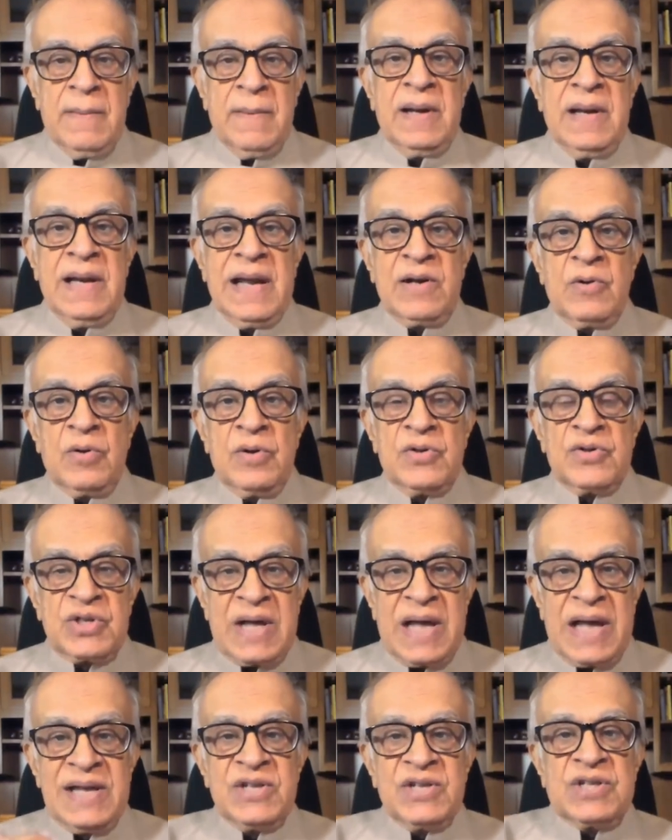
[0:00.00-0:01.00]
Let
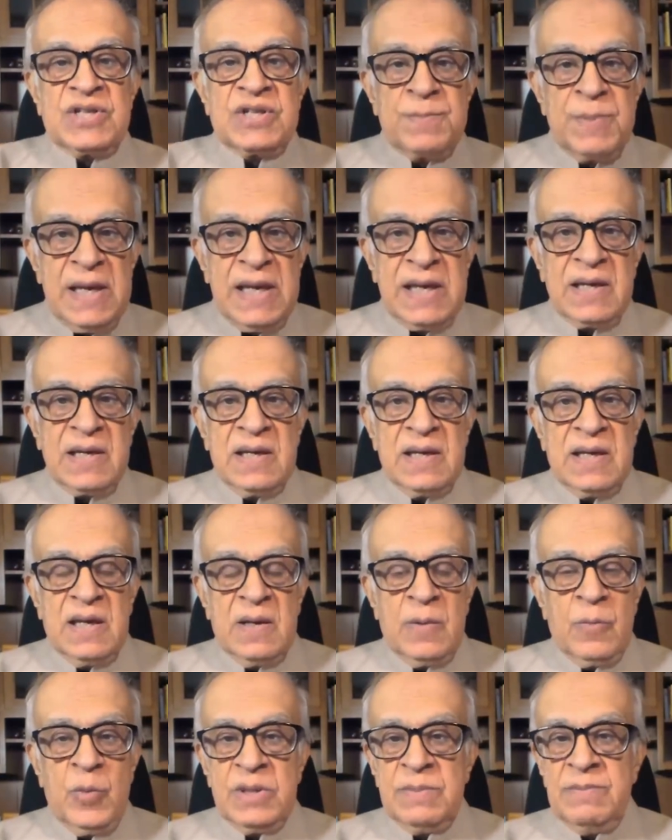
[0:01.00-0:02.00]
science speak
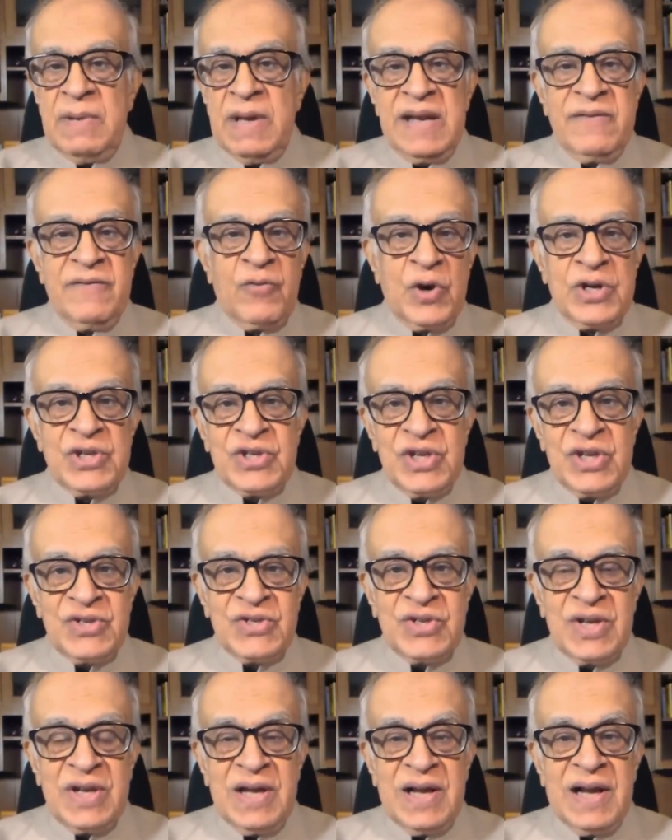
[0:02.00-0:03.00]
with many
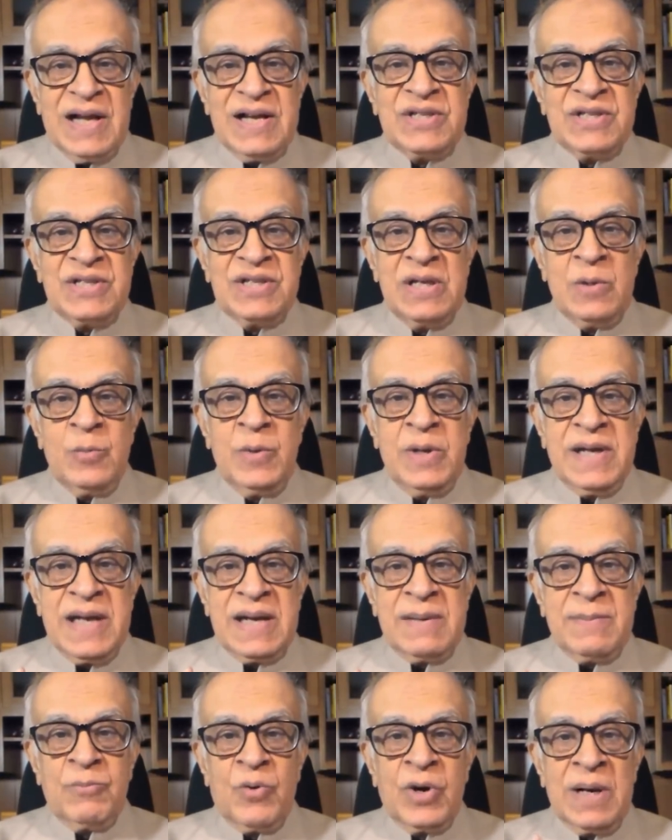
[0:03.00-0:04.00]
voices until we
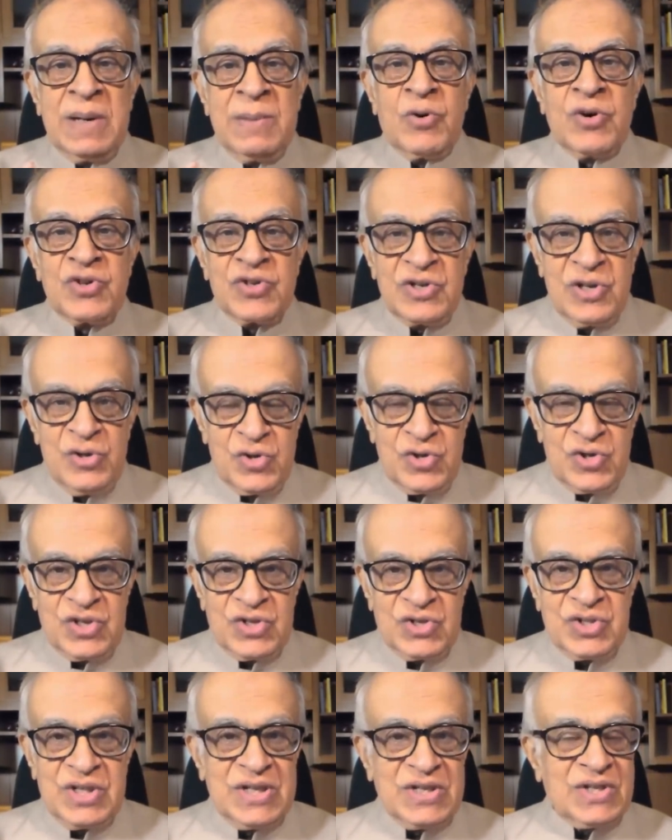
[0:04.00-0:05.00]
get more and more
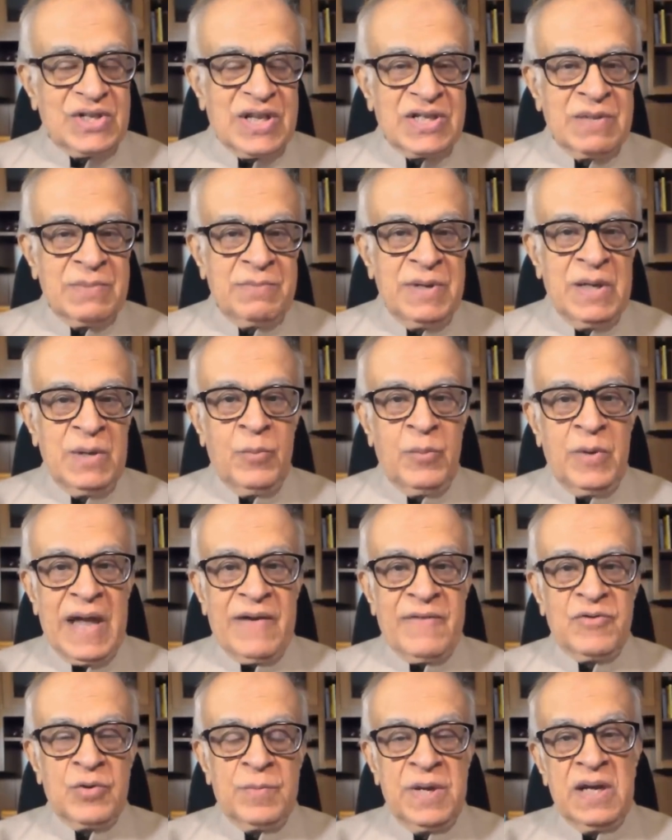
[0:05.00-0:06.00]
solutions. This doesn't mean we
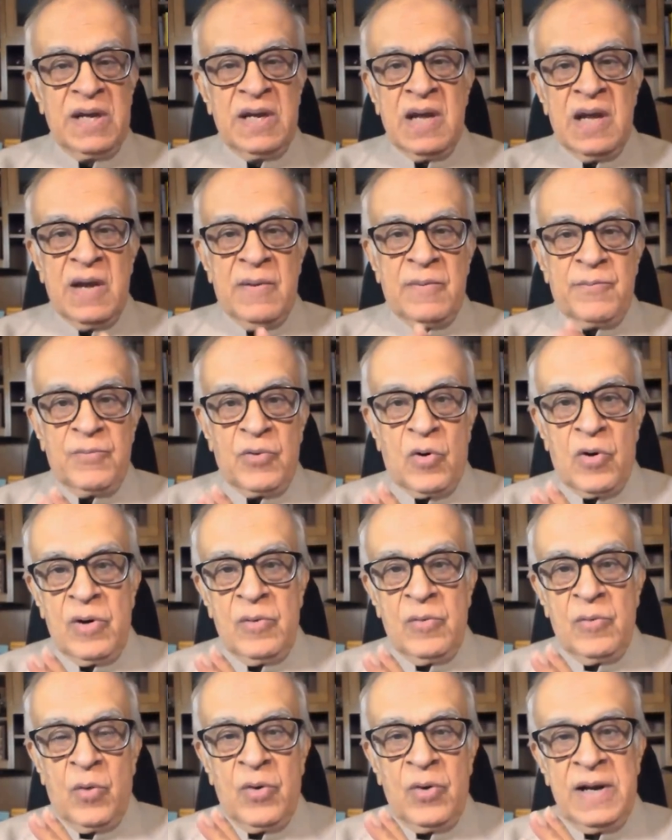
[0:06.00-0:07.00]
have to be
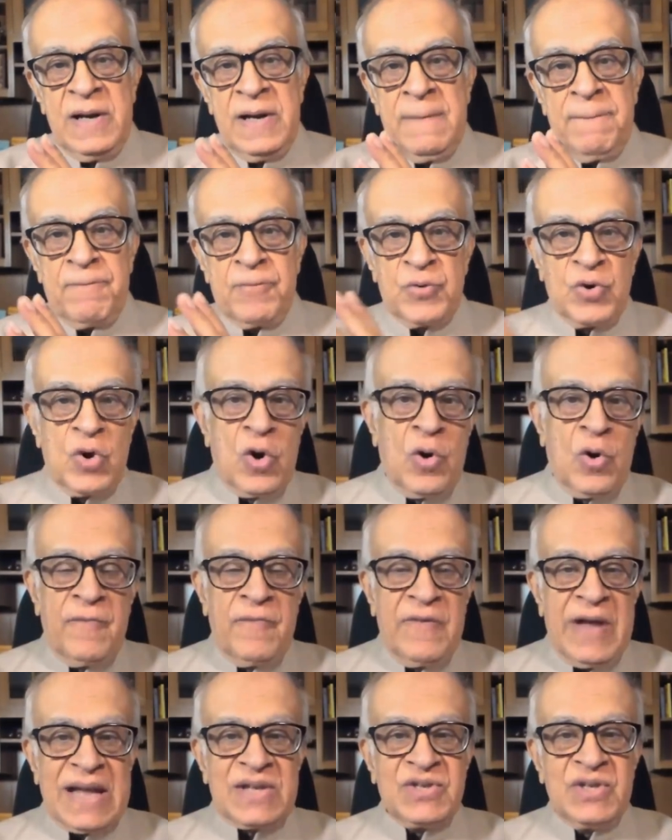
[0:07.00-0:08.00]
only
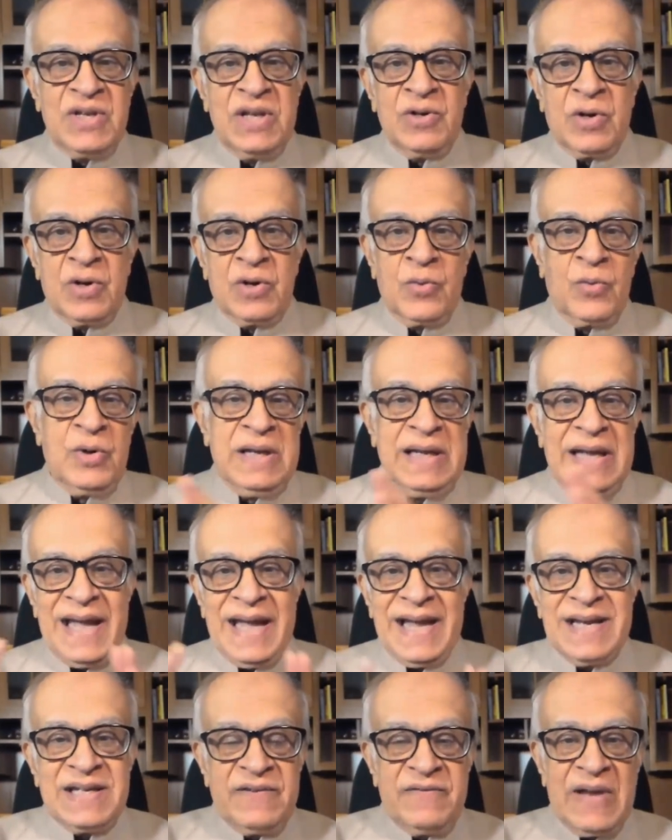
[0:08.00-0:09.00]
pro-vaccine or only
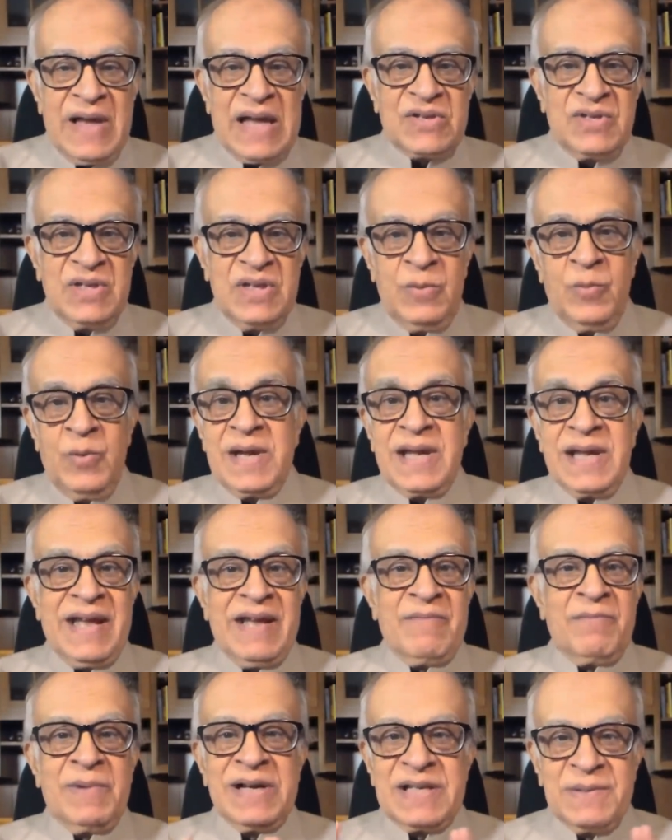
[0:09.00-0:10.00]
anti-vaccine. We can
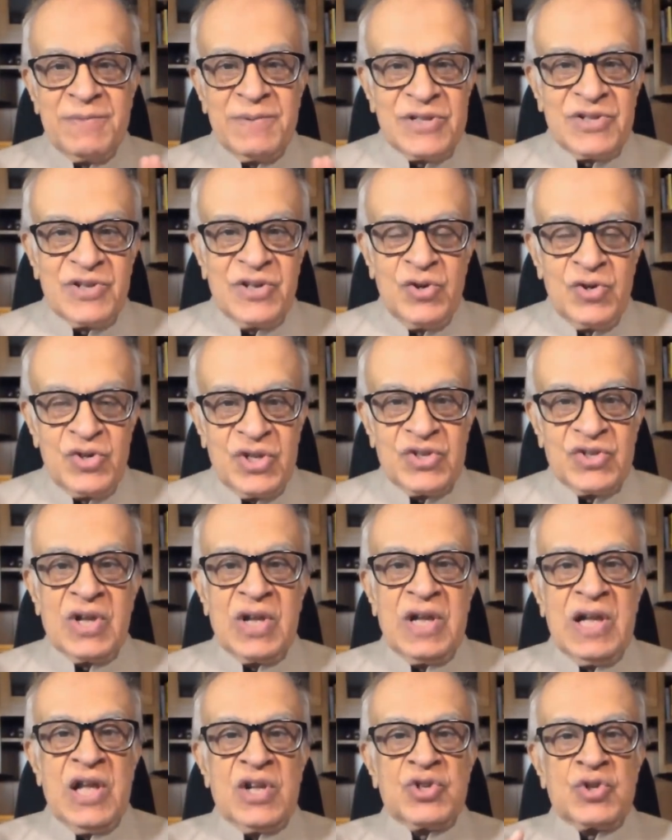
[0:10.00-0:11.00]
have multiple solutions.
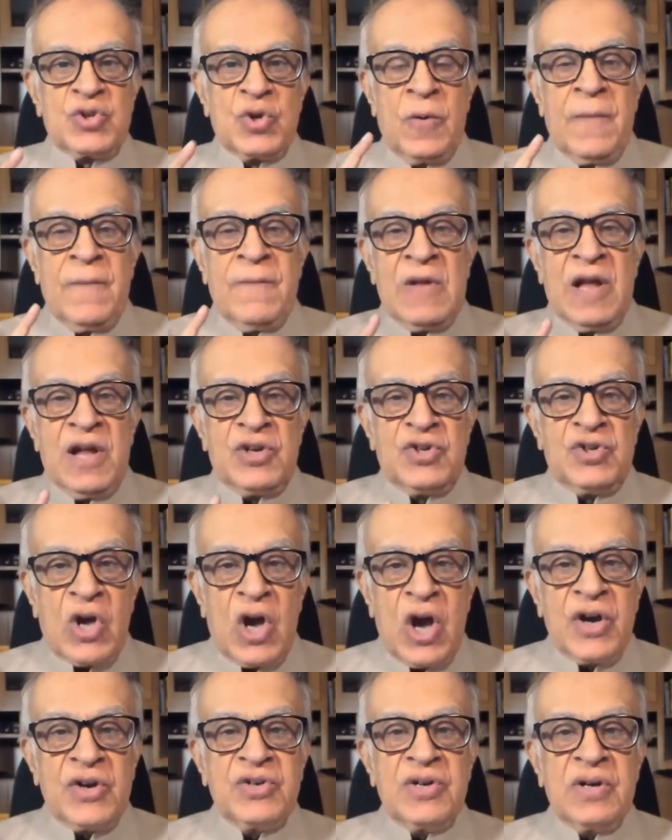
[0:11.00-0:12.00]
So
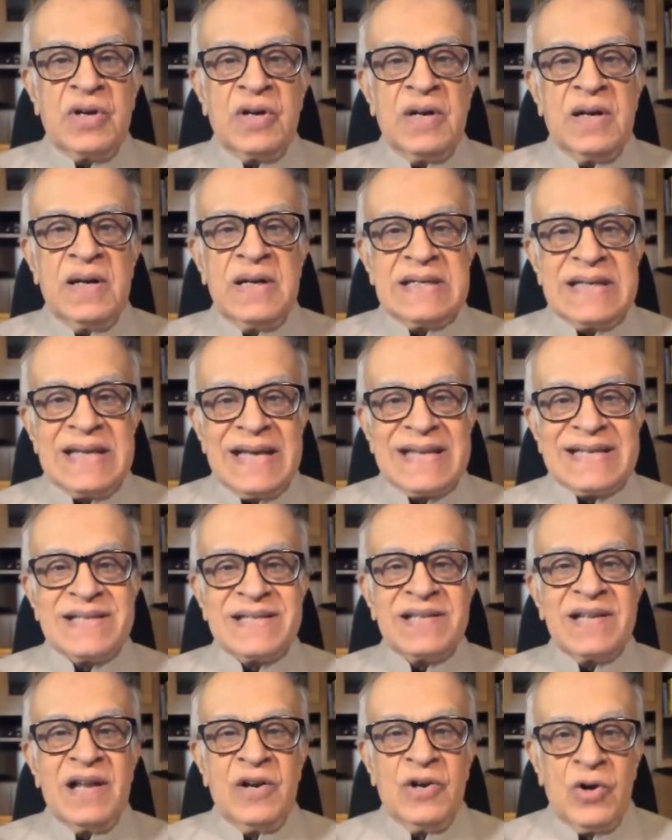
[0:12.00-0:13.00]
Dr.
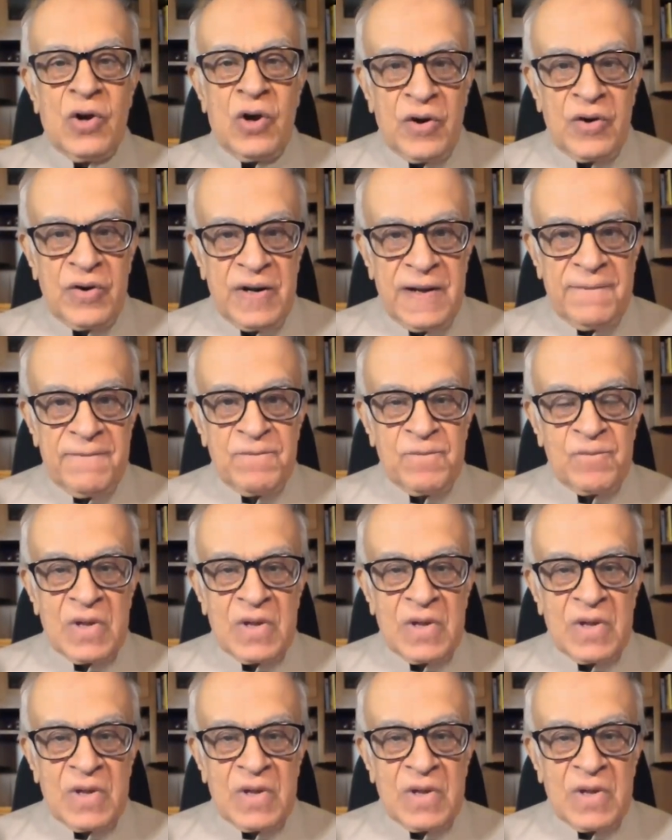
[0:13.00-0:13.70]
Tess Lauri,